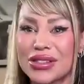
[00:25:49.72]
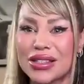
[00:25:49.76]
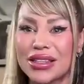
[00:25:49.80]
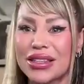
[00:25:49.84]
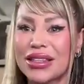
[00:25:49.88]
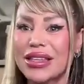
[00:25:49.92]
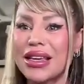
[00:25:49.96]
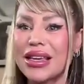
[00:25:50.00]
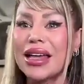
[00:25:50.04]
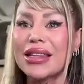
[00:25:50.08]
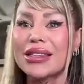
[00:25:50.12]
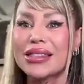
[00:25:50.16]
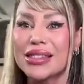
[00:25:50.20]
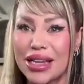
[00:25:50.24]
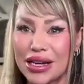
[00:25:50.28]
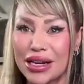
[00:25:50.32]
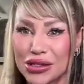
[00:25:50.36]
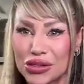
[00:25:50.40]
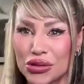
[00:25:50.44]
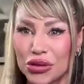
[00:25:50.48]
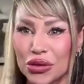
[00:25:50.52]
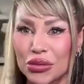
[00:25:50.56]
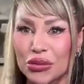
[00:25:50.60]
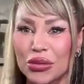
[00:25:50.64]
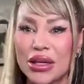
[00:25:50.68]
the
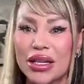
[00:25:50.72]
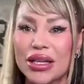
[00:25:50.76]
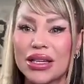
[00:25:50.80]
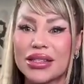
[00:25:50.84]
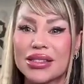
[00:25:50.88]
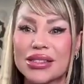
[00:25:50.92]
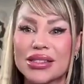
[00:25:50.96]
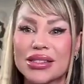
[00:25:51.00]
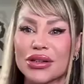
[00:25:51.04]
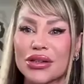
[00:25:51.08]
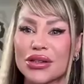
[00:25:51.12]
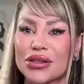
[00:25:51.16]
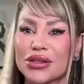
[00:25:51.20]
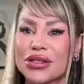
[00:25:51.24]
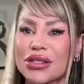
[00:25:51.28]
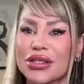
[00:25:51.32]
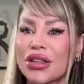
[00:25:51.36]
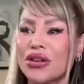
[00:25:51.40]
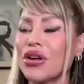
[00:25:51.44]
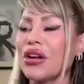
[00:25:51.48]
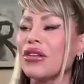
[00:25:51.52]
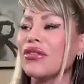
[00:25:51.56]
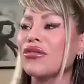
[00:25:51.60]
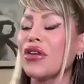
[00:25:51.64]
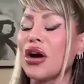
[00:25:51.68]
ancestral piece, there's
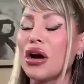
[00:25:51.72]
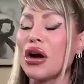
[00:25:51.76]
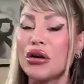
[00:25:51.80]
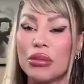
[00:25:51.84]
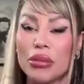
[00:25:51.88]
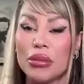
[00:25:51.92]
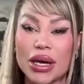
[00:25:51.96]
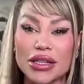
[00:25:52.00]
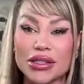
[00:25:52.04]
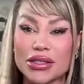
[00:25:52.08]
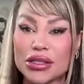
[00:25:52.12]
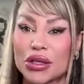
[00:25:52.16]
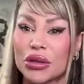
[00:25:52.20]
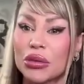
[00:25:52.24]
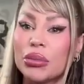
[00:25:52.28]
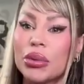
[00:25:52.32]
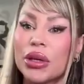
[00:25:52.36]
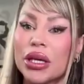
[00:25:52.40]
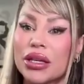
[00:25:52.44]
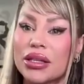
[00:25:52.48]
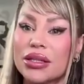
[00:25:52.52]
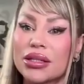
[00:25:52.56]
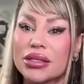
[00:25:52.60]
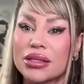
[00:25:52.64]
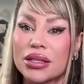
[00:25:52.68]
their environmental
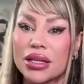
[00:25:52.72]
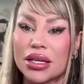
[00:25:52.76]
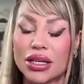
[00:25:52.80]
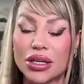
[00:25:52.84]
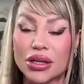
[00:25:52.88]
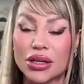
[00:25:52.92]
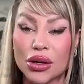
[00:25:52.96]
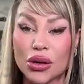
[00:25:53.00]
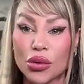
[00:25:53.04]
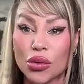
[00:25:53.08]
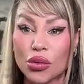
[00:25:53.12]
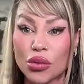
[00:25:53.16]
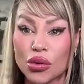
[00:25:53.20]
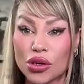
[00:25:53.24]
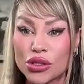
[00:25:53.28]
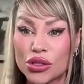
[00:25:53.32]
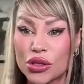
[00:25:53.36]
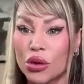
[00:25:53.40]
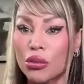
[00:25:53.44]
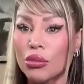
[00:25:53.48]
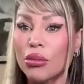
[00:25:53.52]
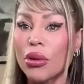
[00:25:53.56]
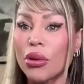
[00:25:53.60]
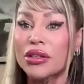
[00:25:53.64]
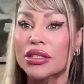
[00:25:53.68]
piece. We're
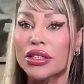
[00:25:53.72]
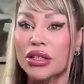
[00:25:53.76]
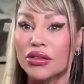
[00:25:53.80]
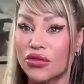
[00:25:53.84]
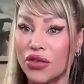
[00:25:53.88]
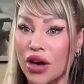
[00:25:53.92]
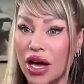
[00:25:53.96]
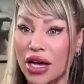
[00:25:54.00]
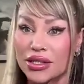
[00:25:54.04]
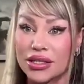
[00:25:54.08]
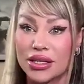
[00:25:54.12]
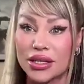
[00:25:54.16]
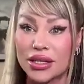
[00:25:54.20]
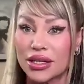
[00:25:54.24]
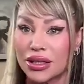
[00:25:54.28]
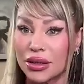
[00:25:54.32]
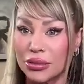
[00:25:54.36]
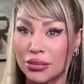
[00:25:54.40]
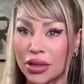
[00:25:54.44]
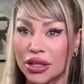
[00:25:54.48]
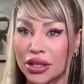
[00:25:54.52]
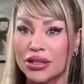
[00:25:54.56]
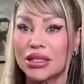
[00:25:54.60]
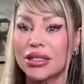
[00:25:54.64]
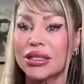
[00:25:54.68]
so multifaceted
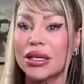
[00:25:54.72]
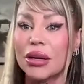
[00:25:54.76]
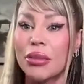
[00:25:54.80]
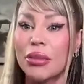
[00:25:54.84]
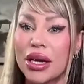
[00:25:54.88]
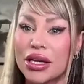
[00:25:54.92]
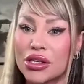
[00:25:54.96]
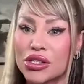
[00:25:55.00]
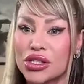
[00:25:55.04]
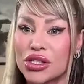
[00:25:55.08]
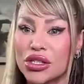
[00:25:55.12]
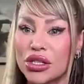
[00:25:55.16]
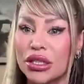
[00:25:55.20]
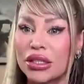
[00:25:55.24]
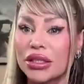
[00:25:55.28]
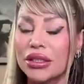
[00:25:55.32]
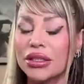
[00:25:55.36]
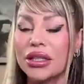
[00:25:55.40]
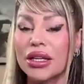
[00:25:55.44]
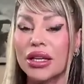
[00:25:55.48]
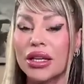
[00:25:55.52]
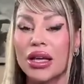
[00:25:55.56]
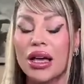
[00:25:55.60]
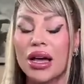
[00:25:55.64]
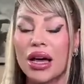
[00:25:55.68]
and
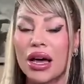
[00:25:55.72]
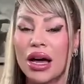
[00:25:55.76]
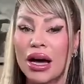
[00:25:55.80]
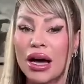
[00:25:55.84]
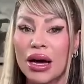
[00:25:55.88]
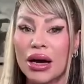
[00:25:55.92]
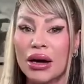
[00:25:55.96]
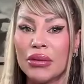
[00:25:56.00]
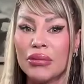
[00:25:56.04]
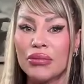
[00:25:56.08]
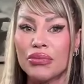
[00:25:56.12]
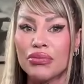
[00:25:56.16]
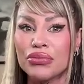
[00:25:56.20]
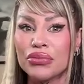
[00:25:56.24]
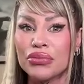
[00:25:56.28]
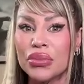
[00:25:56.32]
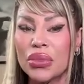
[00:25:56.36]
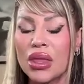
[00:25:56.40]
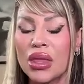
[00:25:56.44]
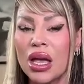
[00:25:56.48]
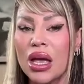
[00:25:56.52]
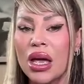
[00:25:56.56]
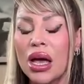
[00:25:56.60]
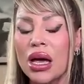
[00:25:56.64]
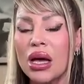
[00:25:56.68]
multidimensional. Um,
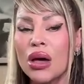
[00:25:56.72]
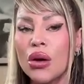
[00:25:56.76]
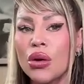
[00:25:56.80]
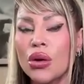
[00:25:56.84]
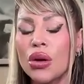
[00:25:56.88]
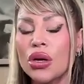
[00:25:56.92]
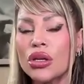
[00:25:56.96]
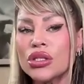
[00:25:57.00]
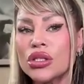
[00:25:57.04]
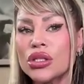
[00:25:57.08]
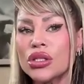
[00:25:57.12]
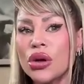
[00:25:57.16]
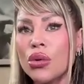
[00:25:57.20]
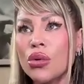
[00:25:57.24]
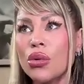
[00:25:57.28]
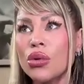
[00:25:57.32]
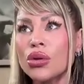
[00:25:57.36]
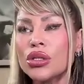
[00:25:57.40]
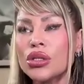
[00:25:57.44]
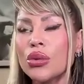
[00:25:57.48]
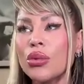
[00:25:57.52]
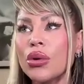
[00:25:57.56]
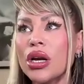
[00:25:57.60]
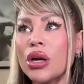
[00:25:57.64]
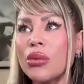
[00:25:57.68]
so
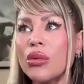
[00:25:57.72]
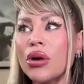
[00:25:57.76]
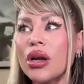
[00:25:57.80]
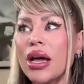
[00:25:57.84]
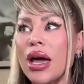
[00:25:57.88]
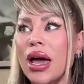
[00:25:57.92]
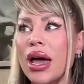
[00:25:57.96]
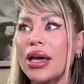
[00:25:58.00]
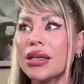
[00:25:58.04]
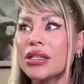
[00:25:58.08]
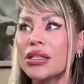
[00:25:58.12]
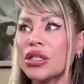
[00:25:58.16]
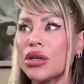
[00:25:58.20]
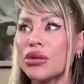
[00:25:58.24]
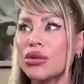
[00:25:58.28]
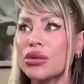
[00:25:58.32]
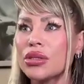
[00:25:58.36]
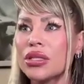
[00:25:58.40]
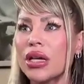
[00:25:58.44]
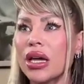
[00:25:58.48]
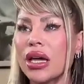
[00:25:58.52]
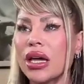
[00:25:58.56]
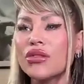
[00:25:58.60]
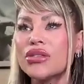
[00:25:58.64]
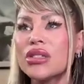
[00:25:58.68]
what I want to ask you,
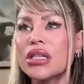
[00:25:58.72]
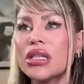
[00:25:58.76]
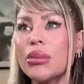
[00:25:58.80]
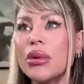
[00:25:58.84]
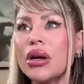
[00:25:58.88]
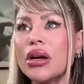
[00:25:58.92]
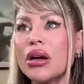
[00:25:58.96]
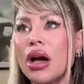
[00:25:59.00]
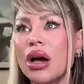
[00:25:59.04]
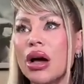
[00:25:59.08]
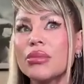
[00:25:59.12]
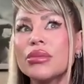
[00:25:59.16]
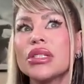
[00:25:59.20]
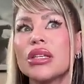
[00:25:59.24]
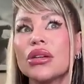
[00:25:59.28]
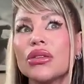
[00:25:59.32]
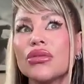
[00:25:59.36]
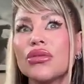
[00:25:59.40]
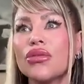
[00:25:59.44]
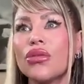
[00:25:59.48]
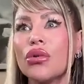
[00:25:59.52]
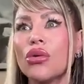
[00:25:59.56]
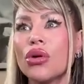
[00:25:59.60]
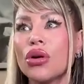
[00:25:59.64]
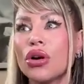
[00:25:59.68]
it's like if someone comes
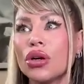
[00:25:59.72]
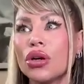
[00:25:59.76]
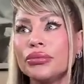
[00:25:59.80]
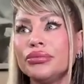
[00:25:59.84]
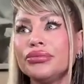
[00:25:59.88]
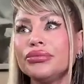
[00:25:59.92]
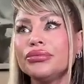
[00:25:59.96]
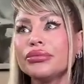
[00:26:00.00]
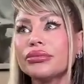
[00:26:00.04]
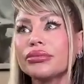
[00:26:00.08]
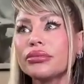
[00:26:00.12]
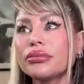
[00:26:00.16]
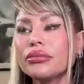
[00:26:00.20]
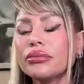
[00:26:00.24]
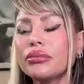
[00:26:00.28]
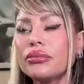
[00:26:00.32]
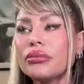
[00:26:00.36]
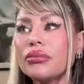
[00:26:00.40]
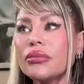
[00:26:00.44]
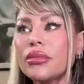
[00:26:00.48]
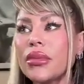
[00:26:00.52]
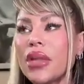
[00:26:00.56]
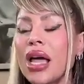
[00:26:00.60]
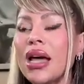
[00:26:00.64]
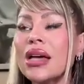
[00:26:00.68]
in for
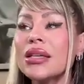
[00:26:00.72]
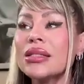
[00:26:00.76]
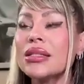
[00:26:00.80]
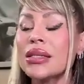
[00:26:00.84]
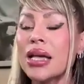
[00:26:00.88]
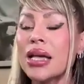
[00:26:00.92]
a